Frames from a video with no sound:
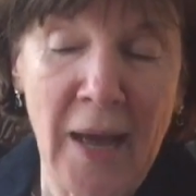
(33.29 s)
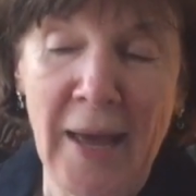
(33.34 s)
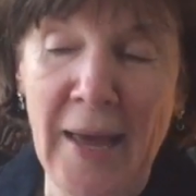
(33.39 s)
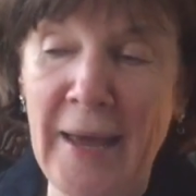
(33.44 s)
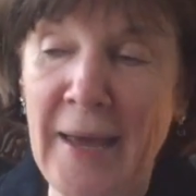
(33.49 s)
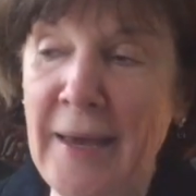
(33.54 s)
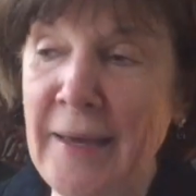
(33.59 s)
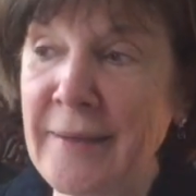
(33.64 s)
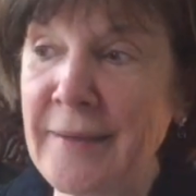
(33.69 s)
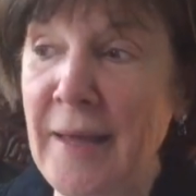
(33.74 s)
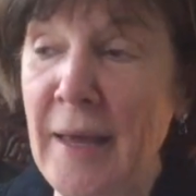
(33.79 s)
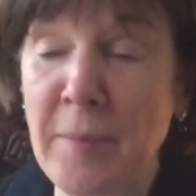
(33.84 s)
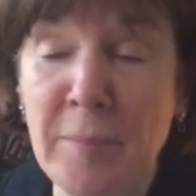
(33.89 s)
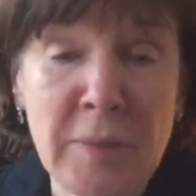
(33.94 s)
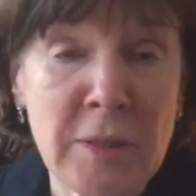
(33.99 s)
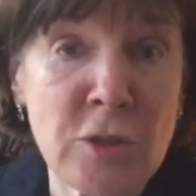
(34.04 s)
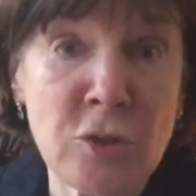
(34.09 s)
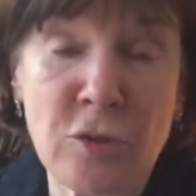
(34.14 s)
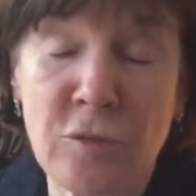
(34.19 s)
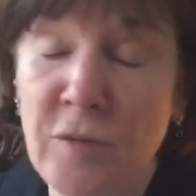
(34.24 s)
And that
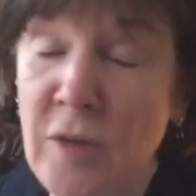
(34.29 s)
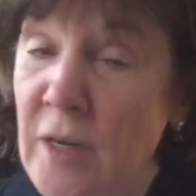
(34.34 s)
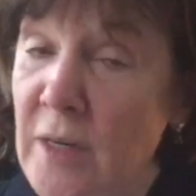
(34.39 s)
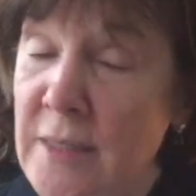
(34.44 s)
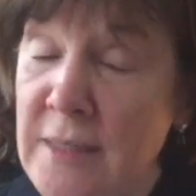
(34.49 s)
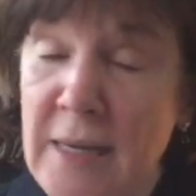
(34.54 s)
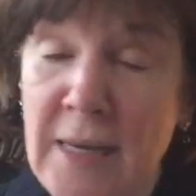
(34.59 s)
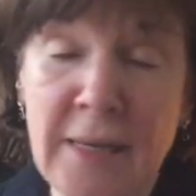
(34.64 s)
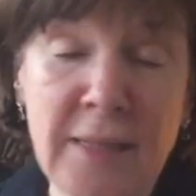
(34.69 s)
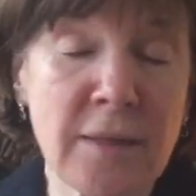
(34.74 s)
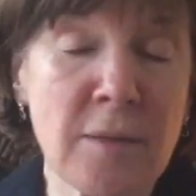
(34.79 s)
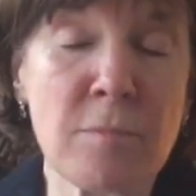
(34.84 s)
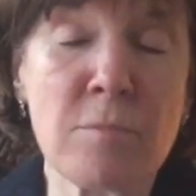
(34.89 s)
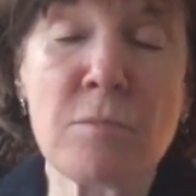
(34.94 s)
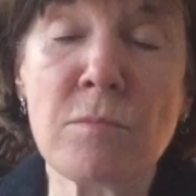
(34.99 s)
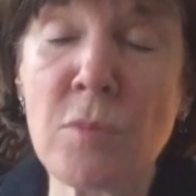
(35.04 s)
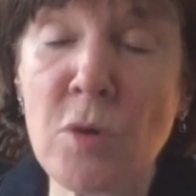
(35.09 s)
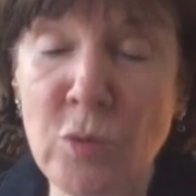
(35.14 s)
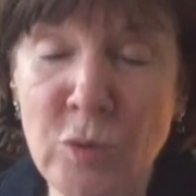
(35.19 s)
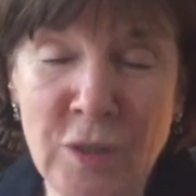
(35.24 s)
means you've got to take the
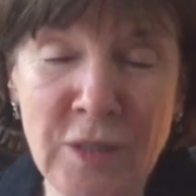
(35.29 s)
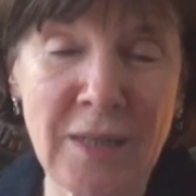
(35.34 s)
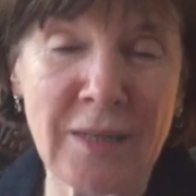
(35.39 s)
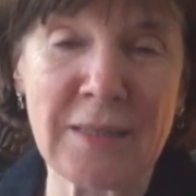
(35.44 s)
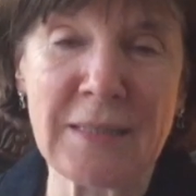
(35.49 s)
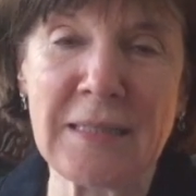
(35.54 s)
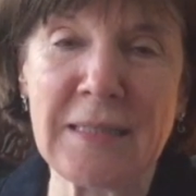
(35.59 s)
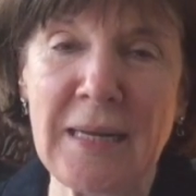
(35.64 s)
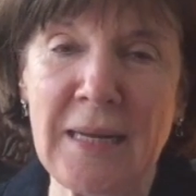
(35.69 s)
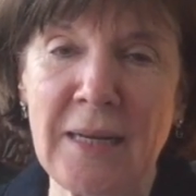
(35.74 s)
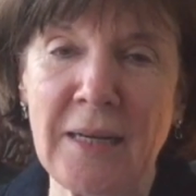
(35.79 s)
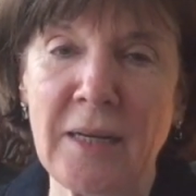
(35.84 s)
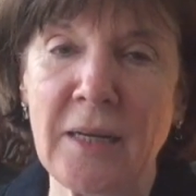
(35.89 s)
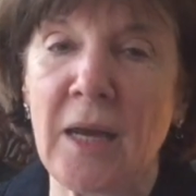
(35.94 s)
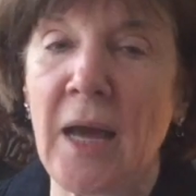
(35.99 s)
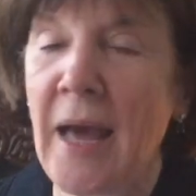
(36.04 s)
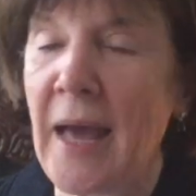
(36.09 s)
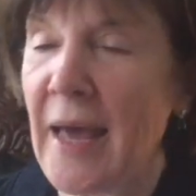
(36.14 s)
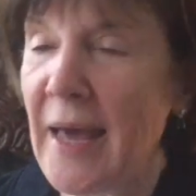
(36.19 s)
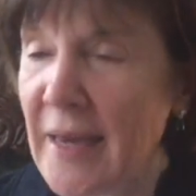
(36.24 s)
most
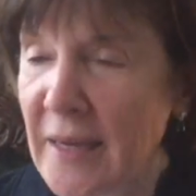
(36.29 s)
outstanding,